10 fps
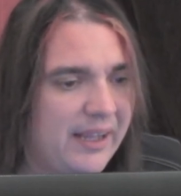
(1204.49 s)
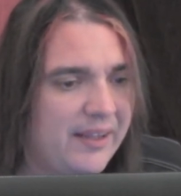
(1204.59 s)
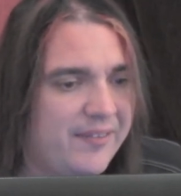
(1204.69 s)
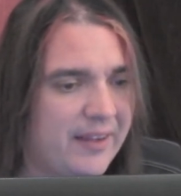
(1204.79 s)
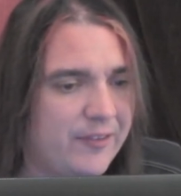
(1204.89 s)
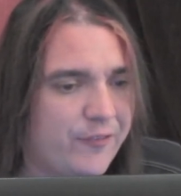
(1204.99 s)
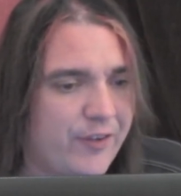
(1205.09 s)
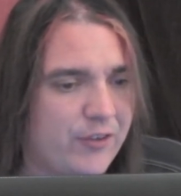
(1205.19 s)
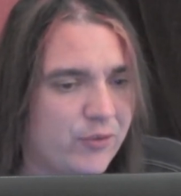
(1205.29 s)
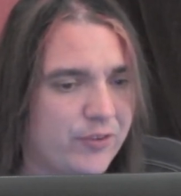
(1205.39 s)
It says
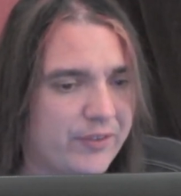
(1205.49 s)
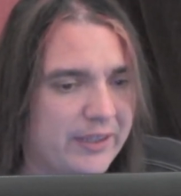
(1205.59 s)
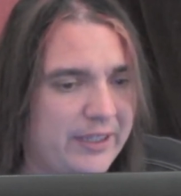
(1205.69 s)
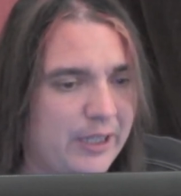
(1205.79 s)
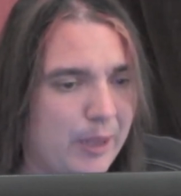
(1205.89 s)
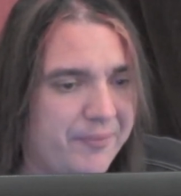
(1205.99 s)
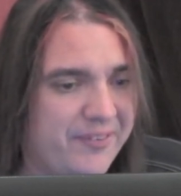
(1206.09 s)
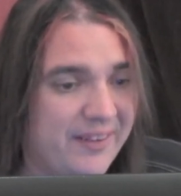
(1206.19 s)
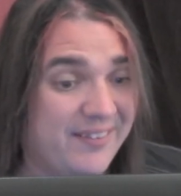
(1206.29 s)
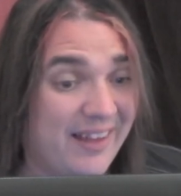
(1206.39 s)
officials have cleaned up
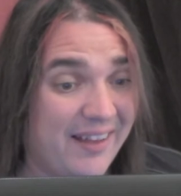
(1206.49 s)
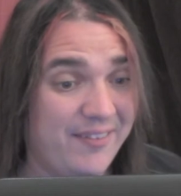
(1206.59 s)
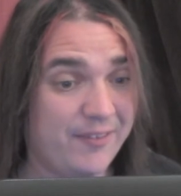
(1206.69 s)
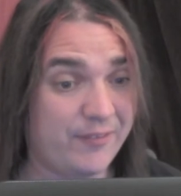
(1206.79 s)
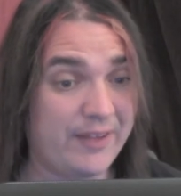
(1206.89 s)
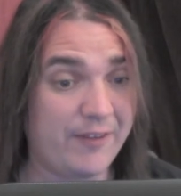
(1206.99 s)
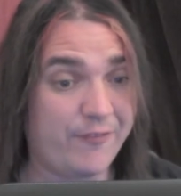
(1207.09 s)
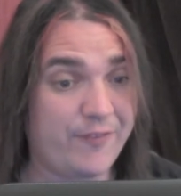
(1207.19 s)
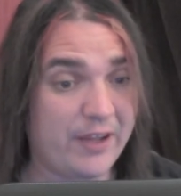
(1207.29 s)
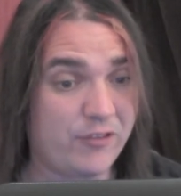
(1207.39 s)
6 tons of dead
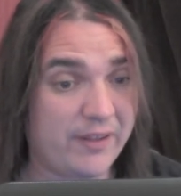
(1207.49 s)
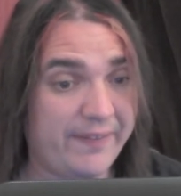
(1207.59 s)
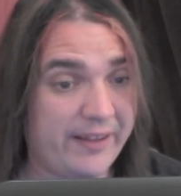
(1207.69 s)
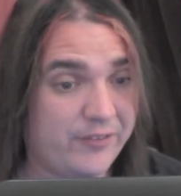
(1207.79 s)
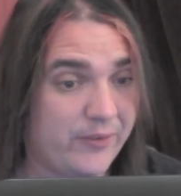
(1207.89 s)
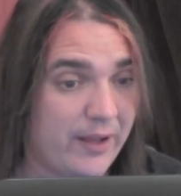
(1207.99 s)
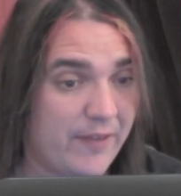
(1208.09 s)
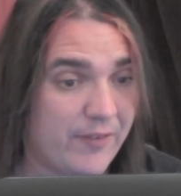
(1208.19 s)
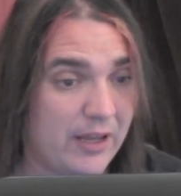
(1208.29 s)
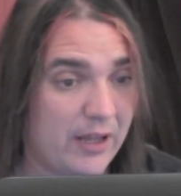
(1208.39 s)
fish, and they still
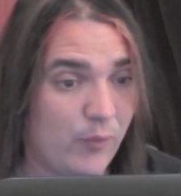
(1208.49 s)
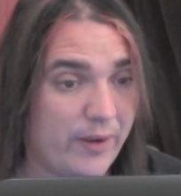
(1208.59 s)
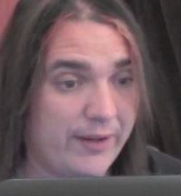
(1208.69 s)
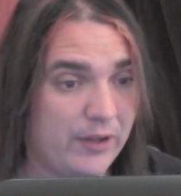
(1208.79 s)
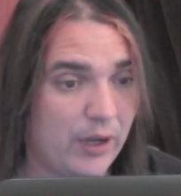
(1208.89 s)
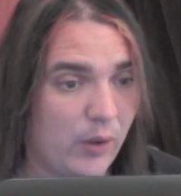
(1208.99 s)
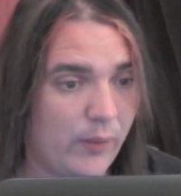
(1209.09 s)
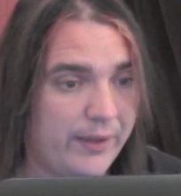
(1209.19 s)
have a long way to go.